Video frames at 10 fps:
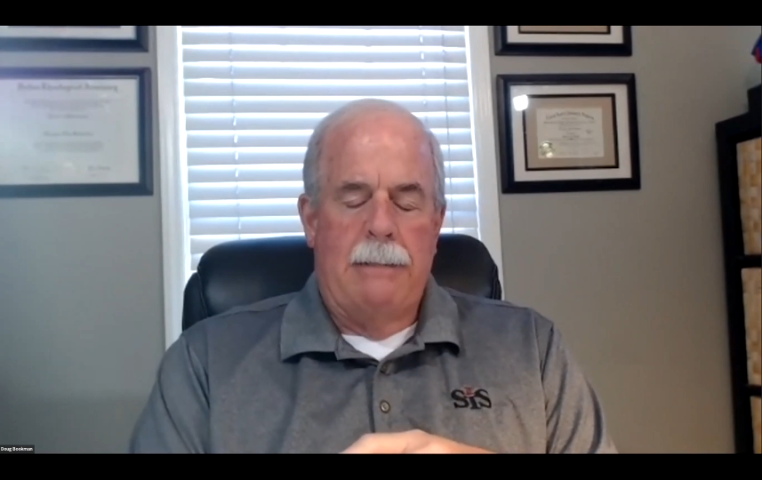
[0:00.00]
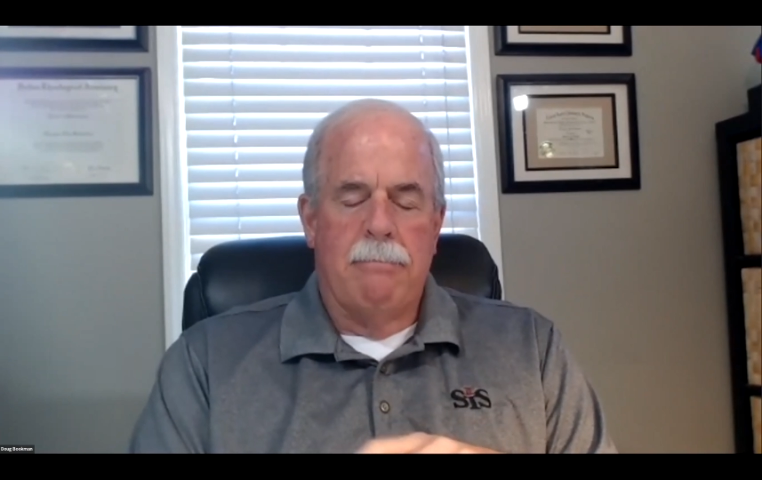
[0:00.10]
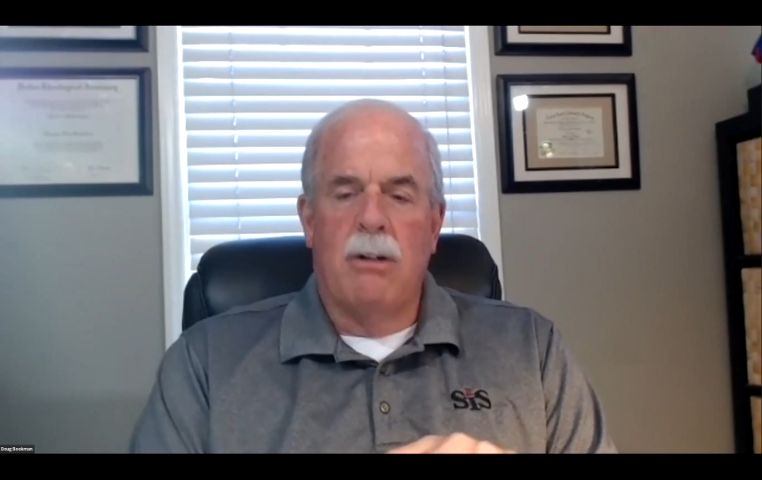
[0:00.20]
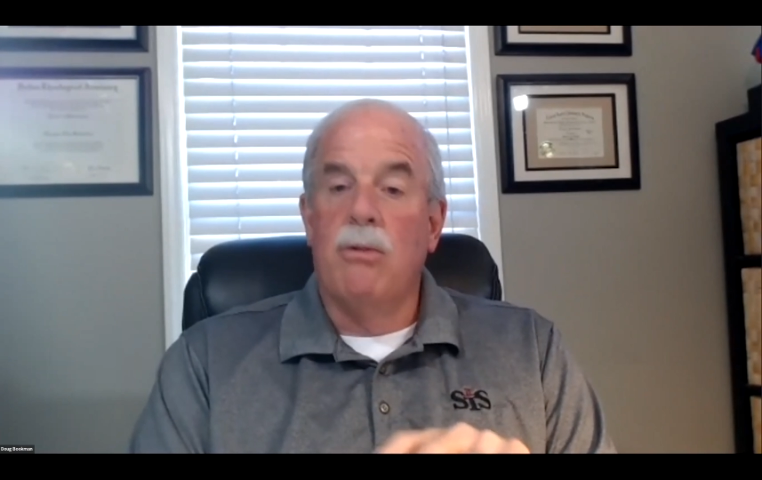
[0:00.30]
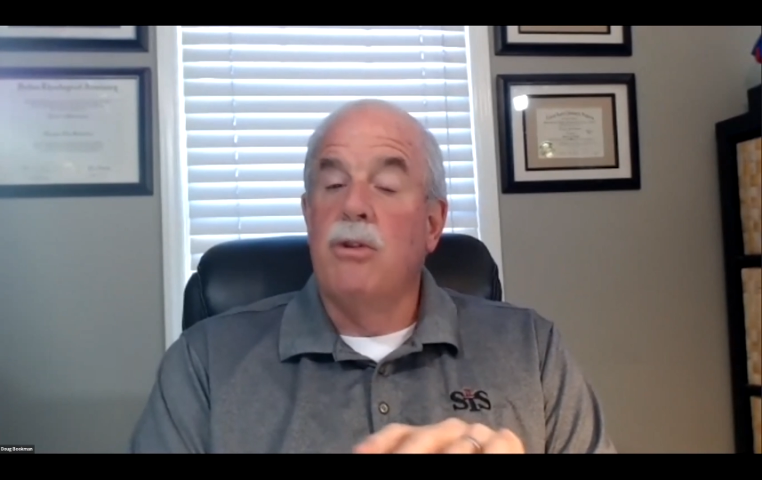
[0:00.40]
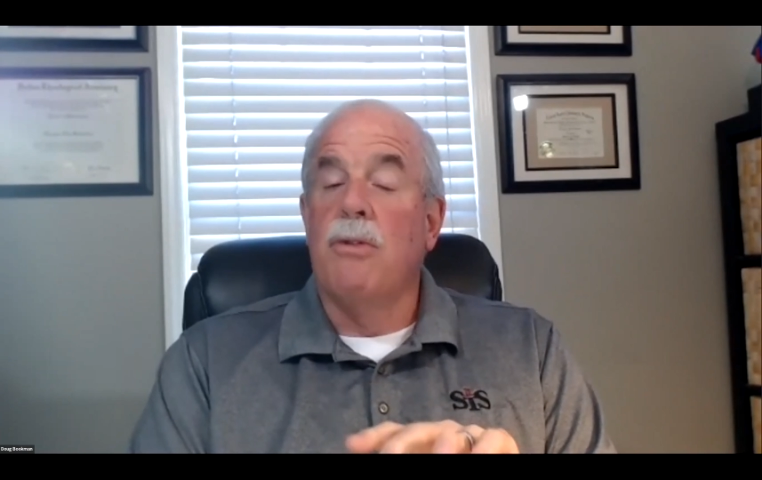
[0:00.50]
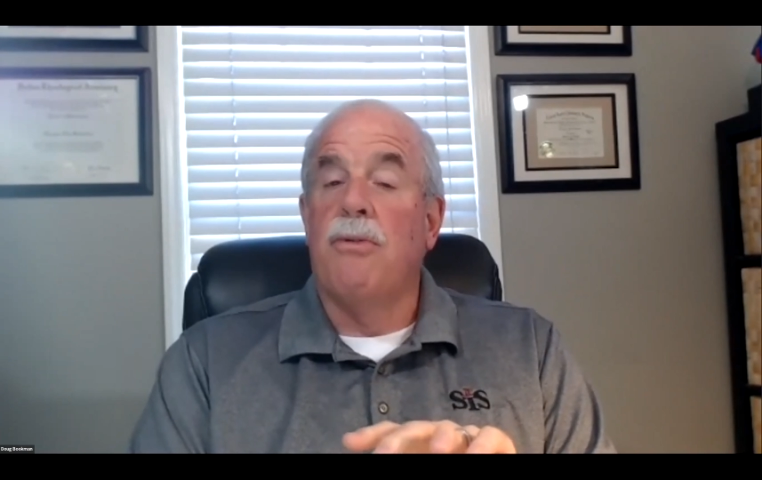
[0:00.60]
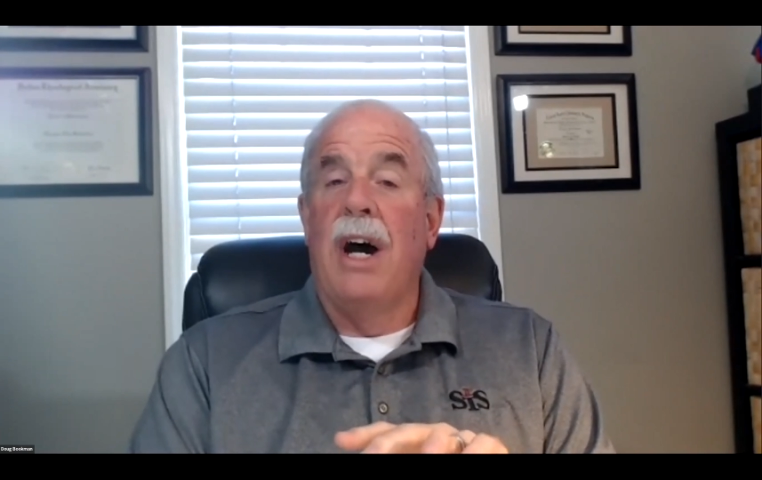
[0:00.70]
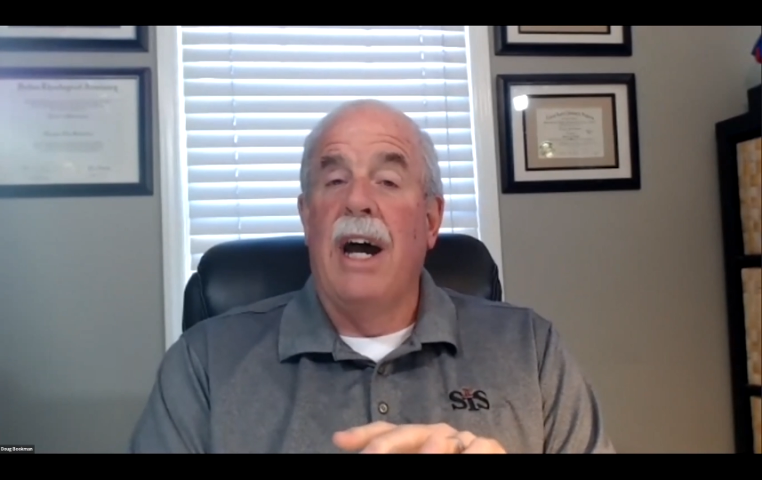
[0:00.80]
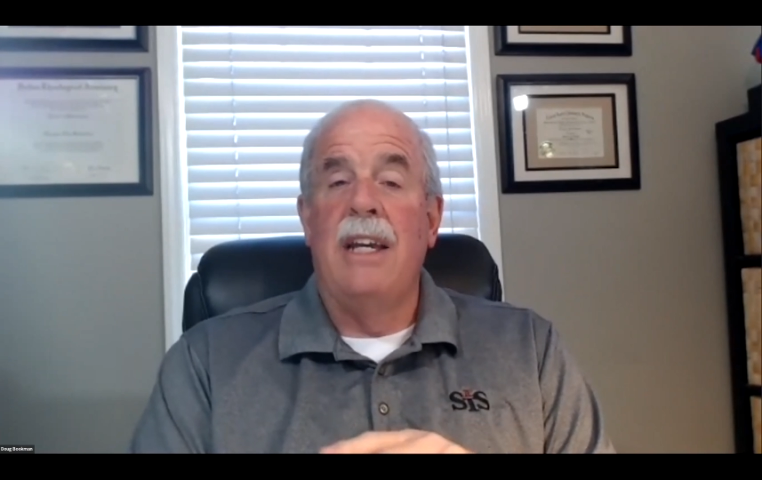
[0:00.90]

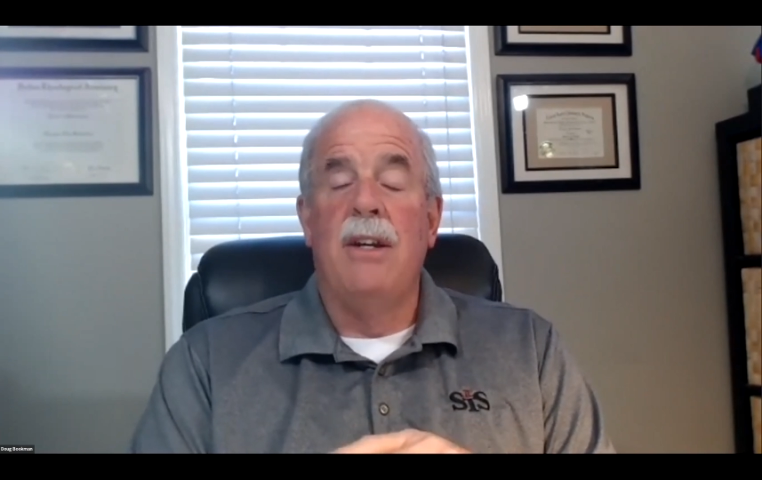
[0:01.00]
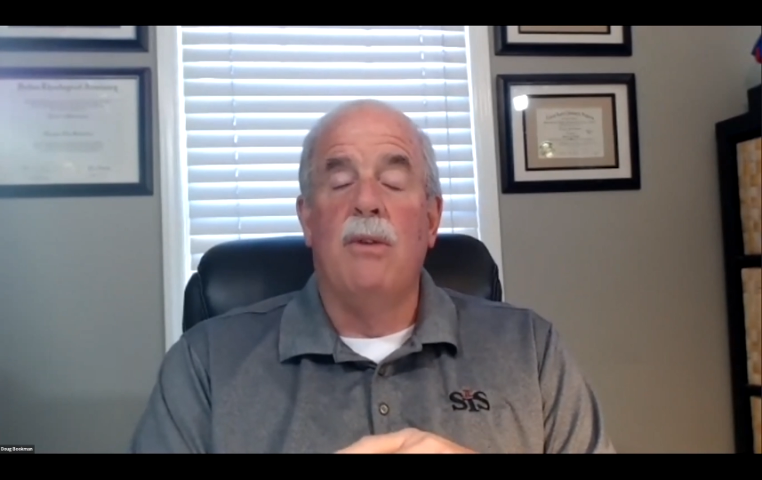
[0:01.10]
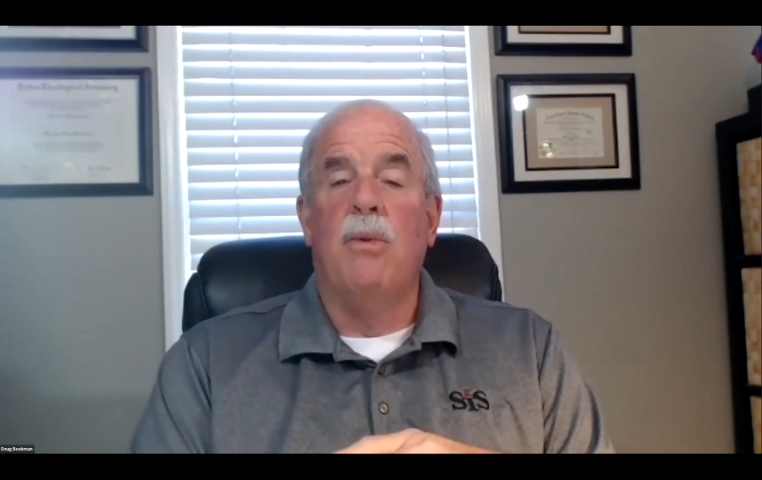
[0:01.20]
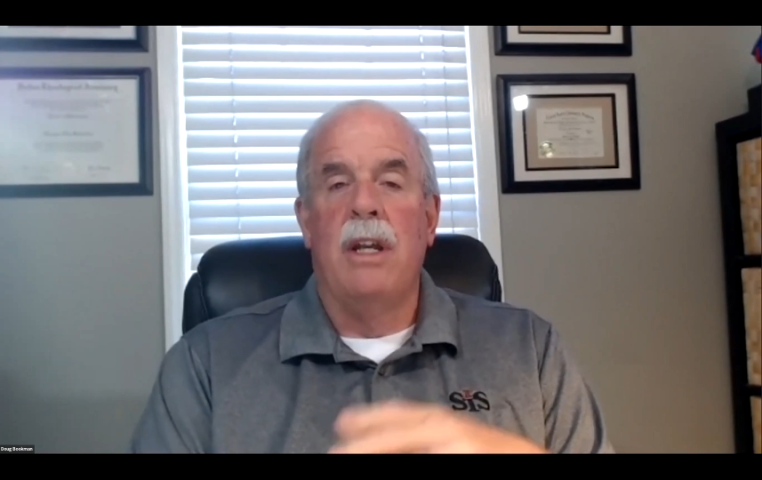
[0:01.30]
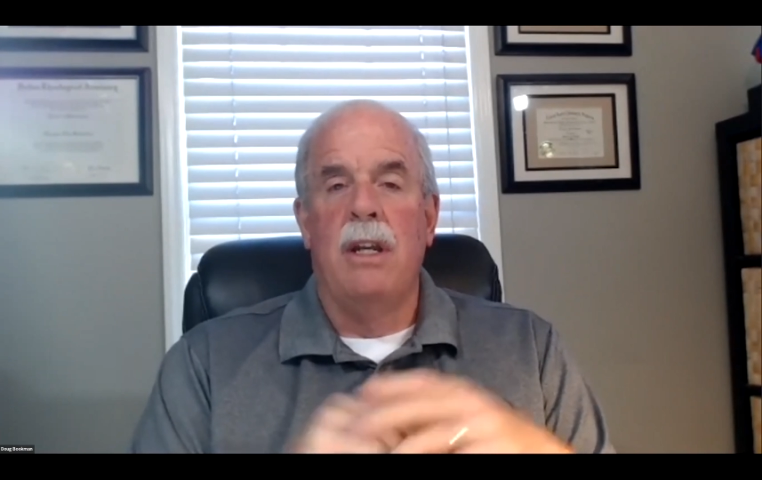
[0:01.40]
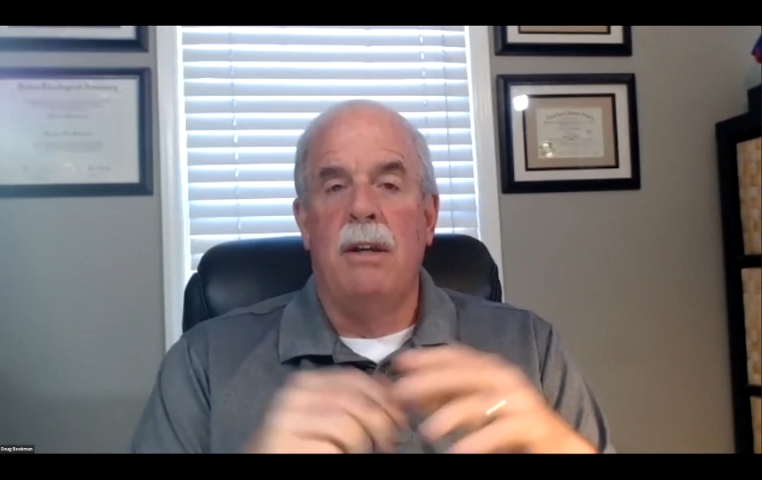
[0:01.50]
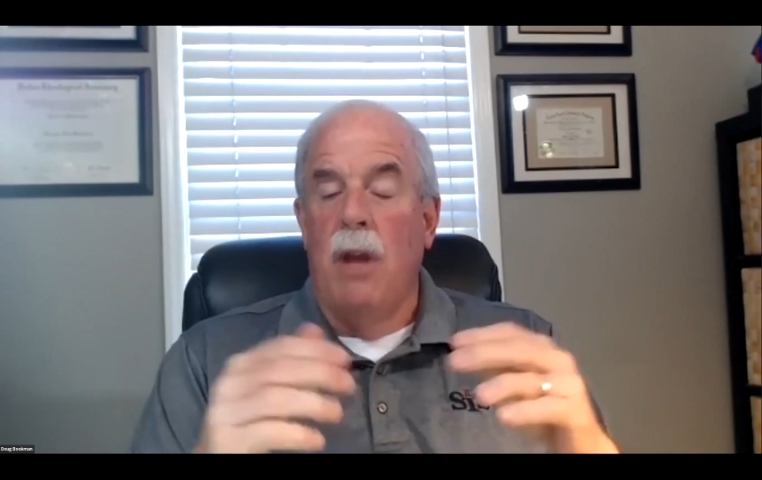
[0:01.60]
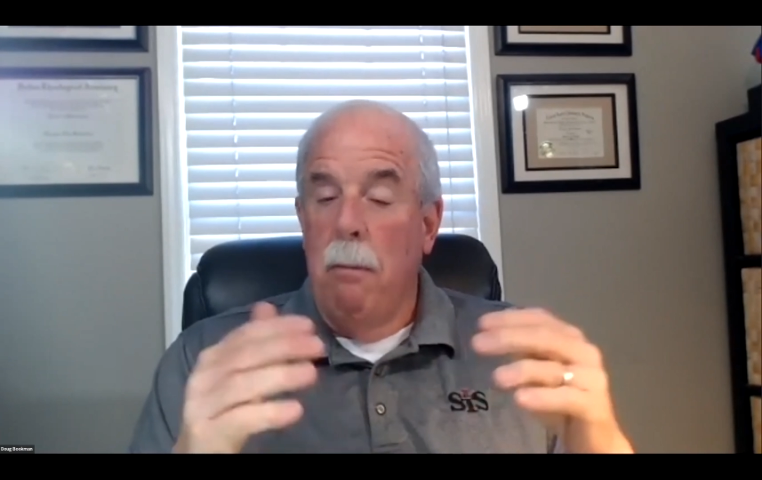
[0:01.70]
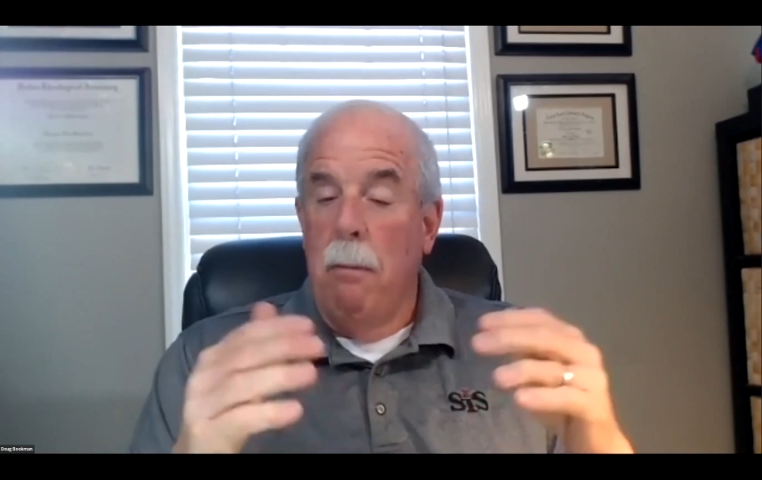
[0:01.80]
crucified when